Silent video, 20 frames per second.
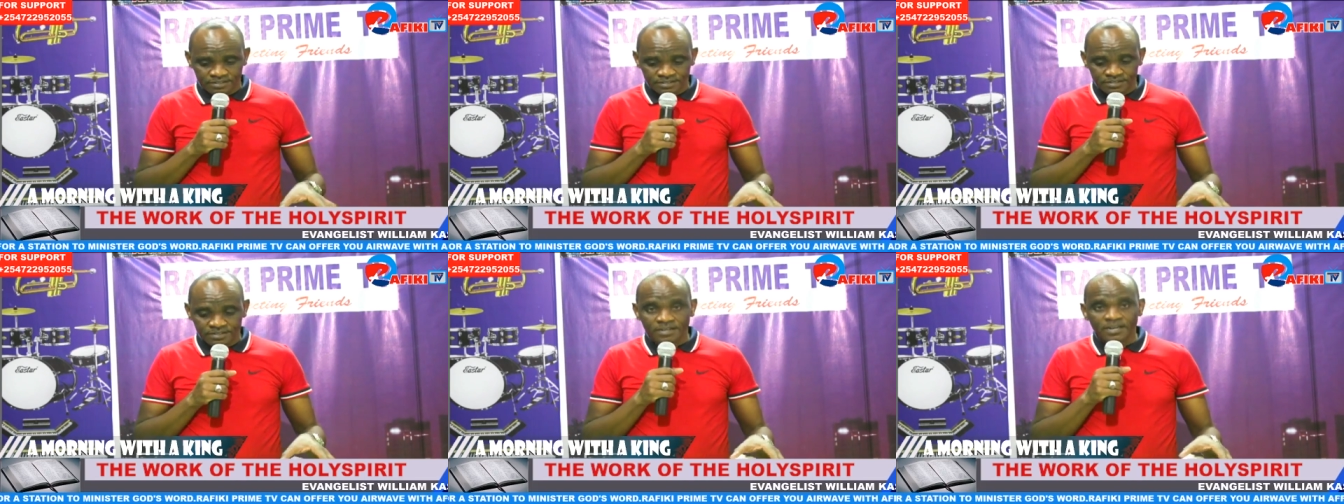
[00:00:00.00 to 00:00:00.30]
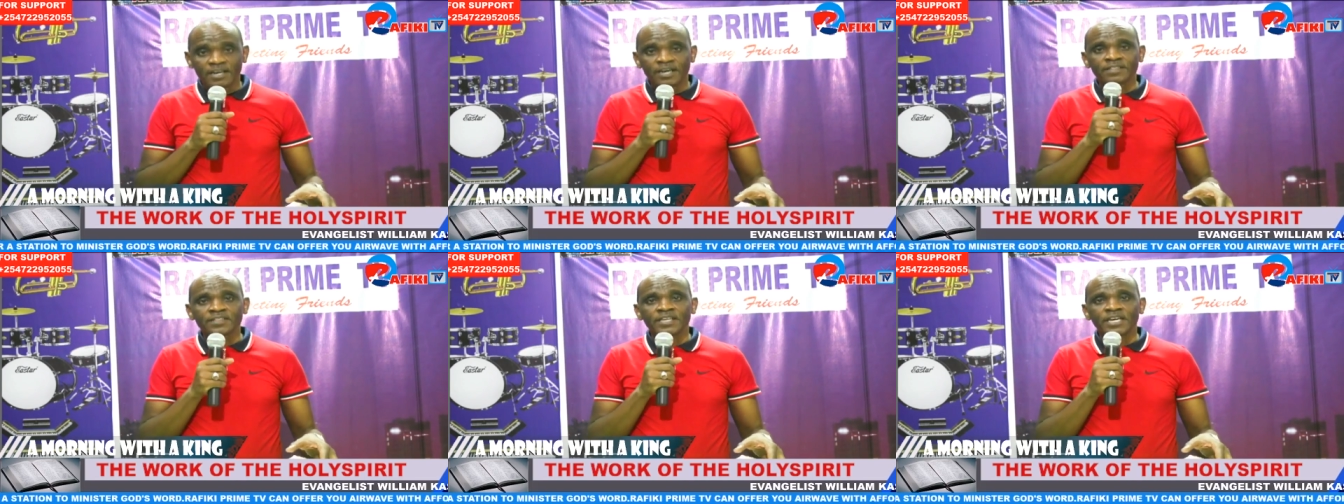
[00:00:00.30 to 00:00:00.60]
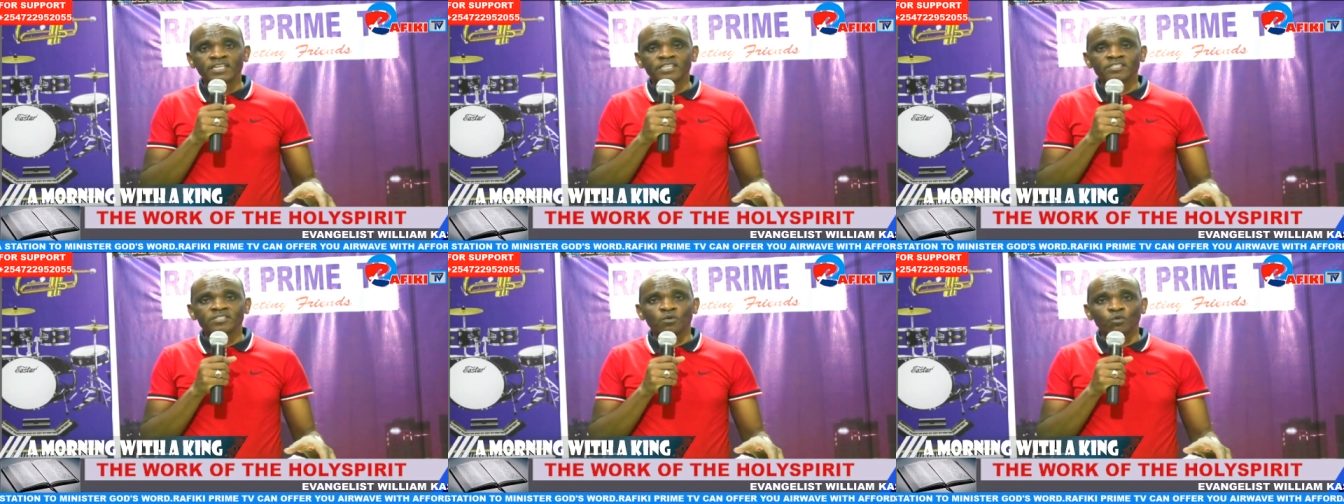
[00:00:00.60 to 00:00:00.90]
and there is
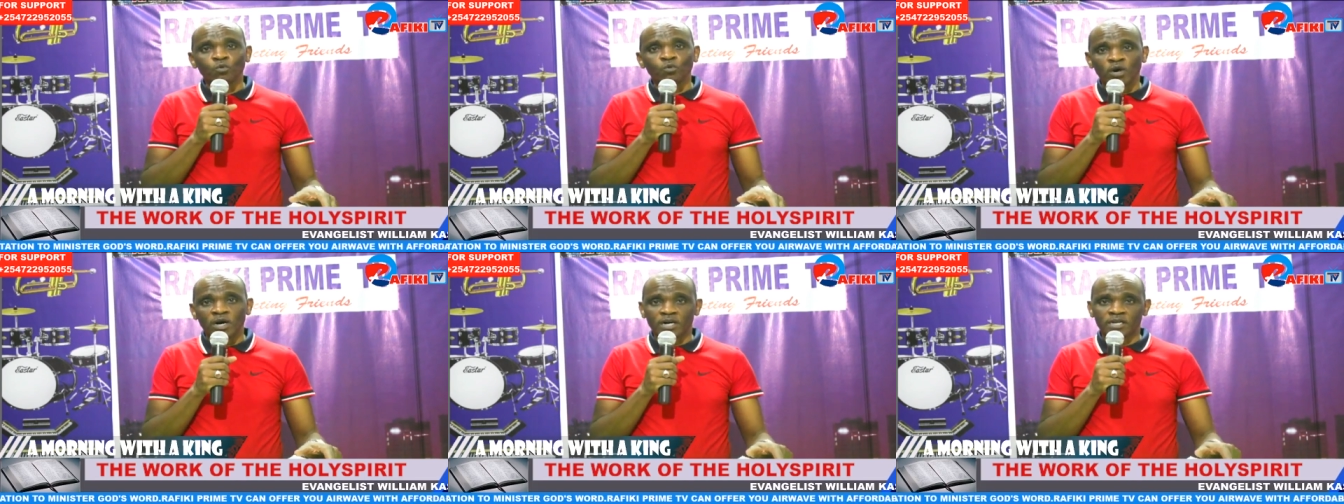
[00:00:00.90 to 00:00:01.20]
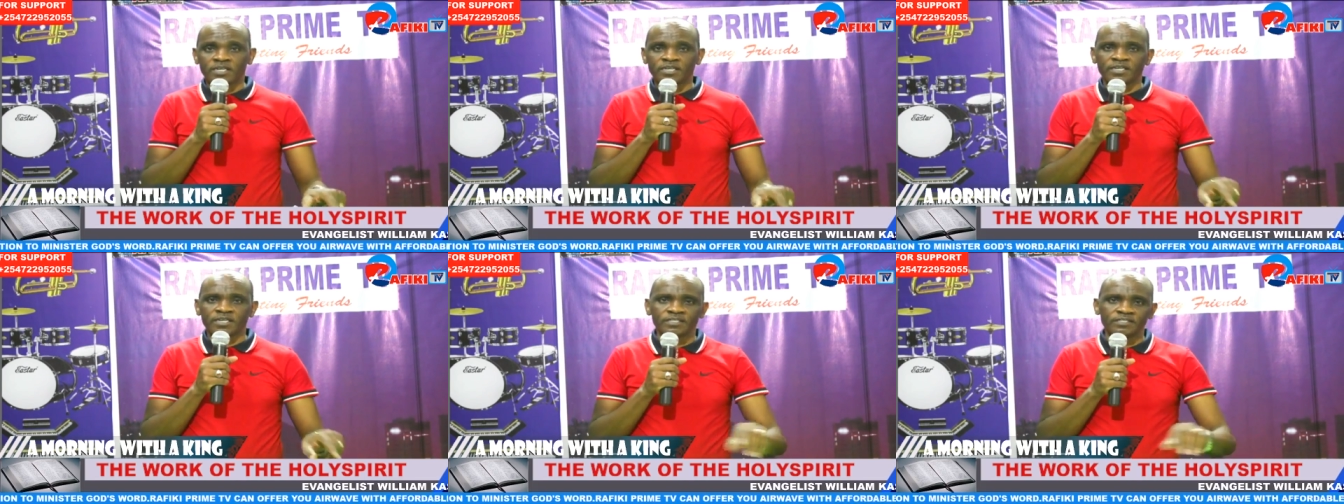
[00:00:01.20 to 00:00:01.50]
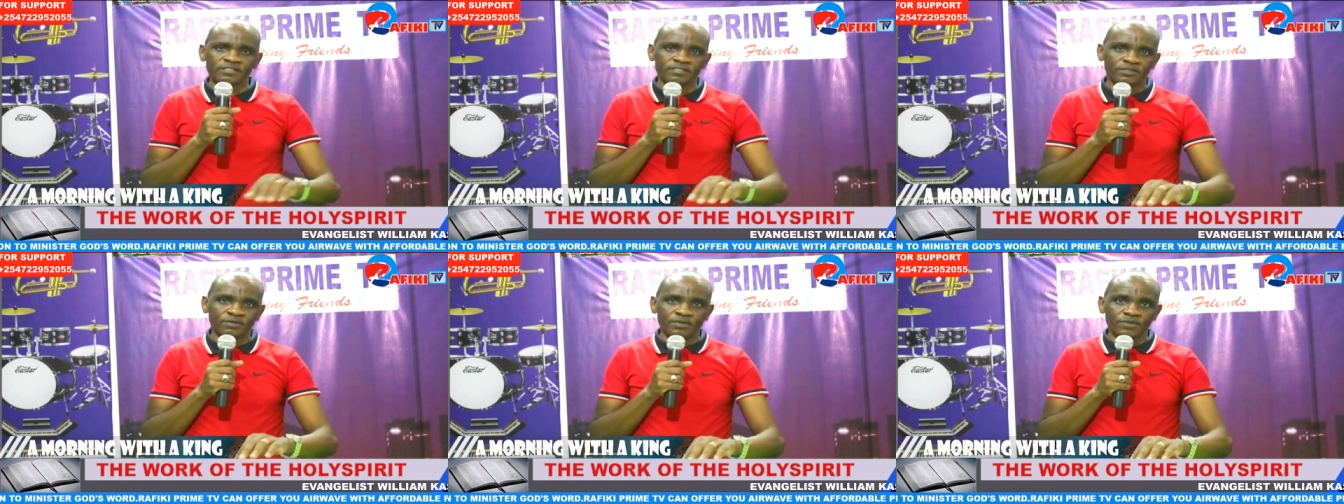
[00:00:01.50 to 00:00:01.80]
a work
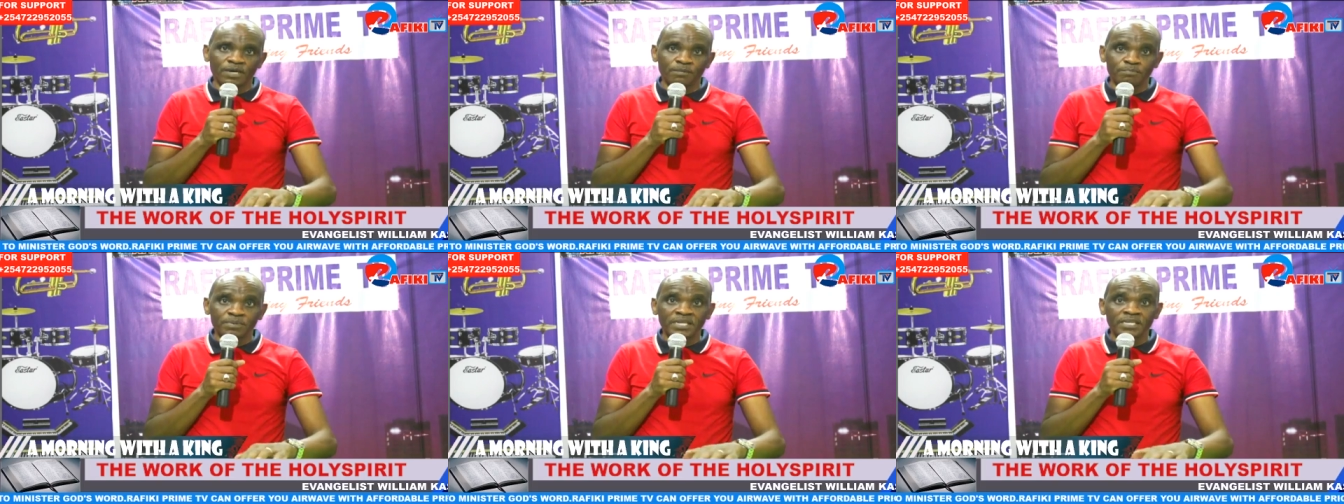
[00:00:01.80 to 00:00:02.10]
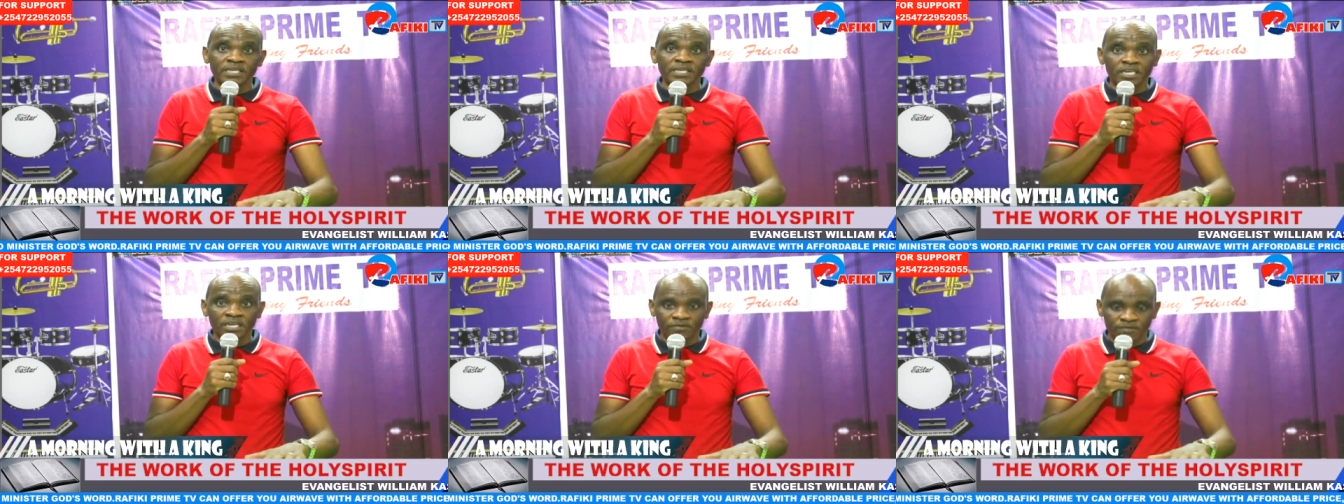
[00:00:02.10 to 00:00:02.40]
we have been given